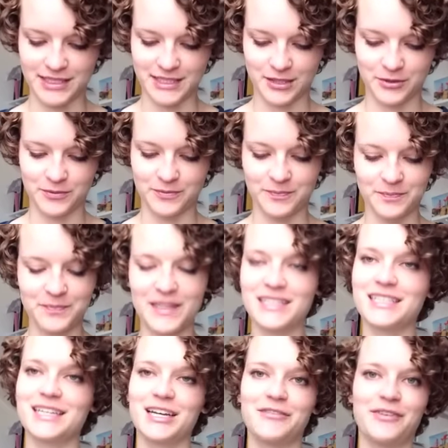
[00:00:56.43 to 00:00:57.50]
So it's
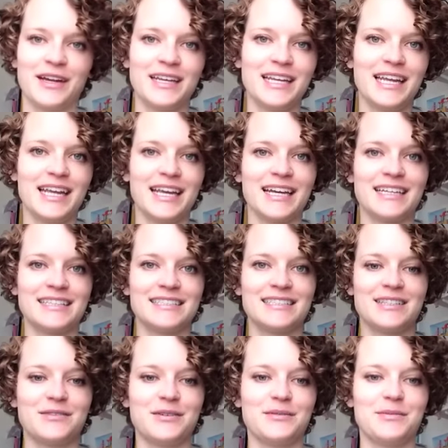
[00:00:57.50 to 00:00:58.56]
a lot of fun, and
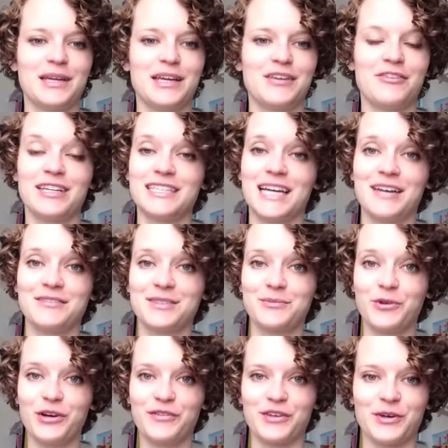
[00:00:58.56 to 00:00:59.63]
it would be great to have some
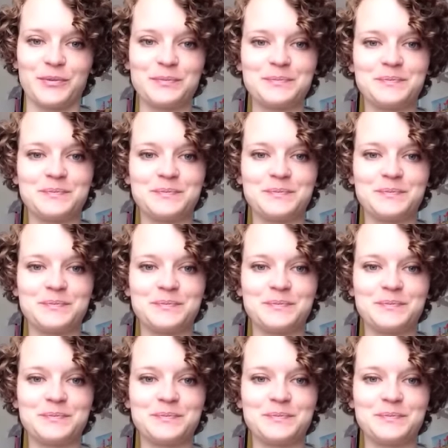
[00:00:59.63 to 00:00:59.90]
more of you.